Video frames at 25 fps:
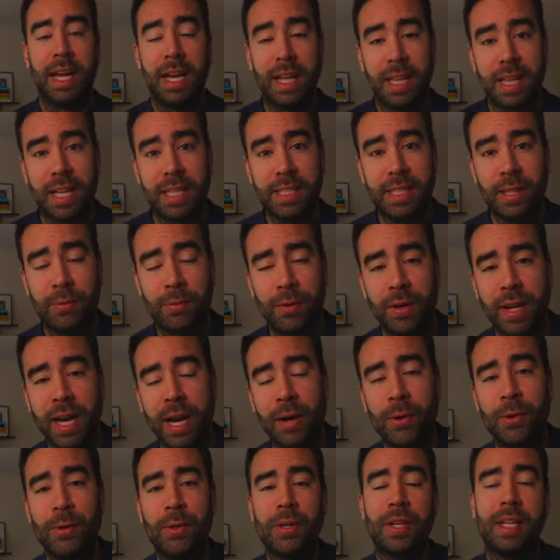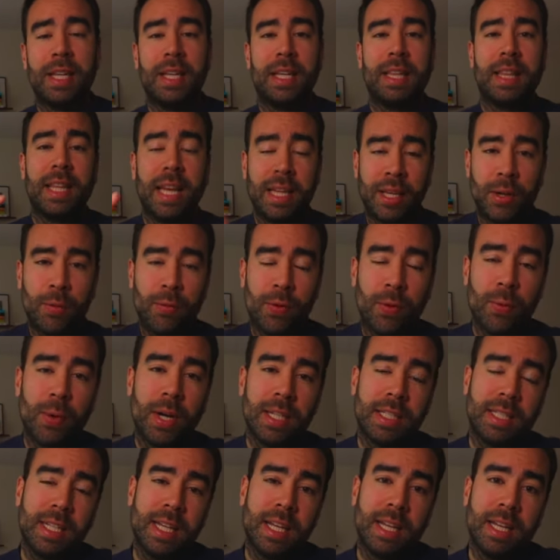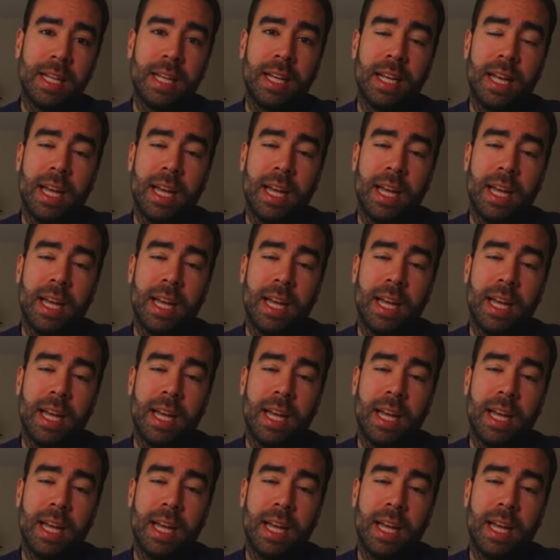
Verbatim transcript: That's it for now. Thank you for watching.